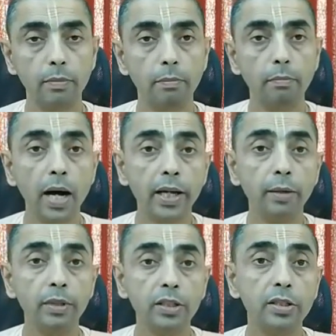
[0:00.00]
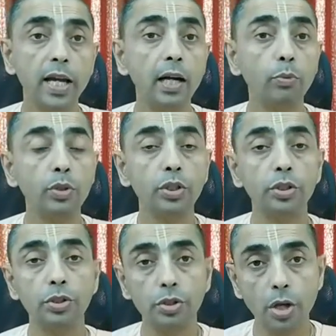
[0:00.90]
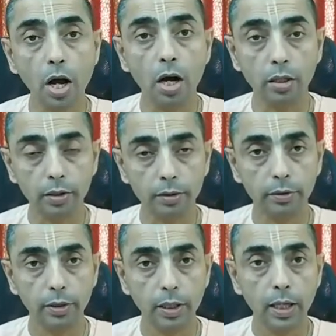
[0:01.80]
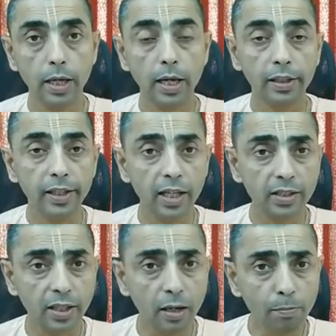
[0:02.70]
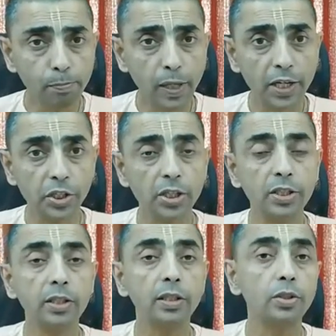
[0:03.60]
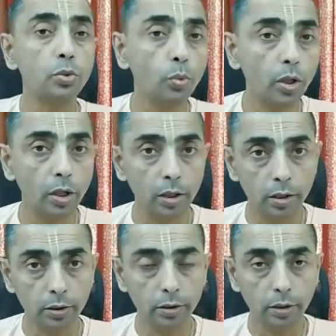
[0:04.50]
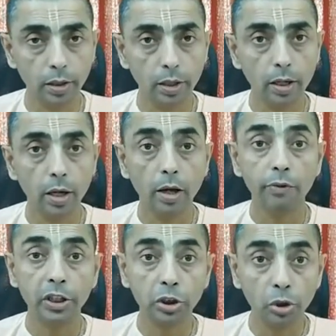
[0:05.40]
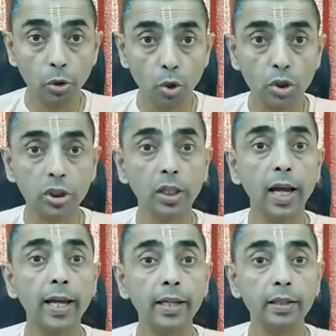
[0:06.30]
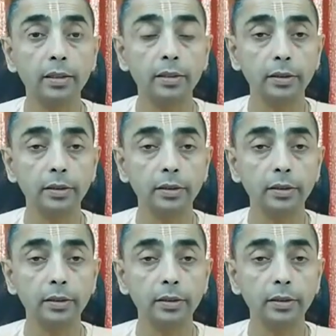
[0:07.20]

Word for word: Maya means that which is not, there are some pleasures in this world which looks like